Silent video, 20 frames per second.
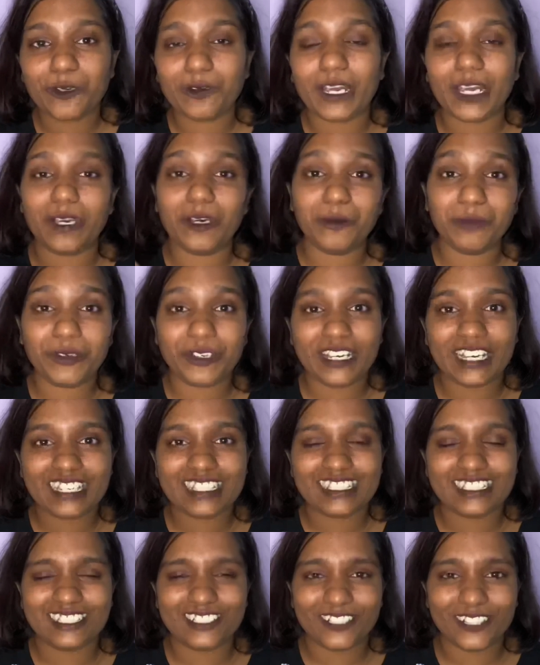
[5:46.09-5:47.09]
I hope you guys
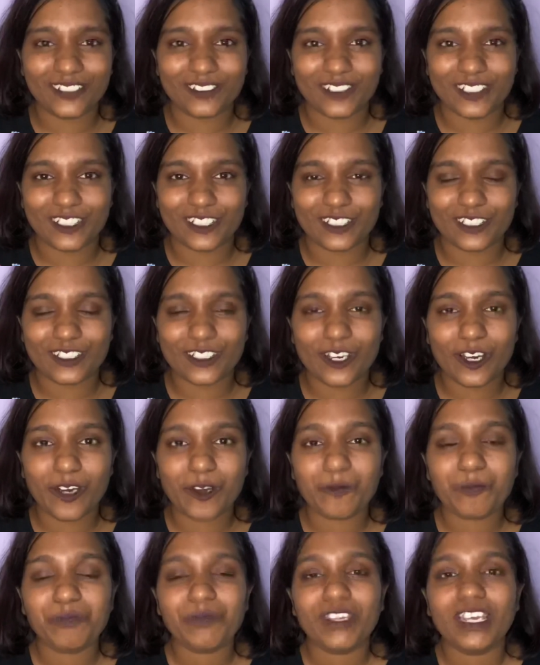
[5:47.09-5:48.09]
enjoyed what you saw.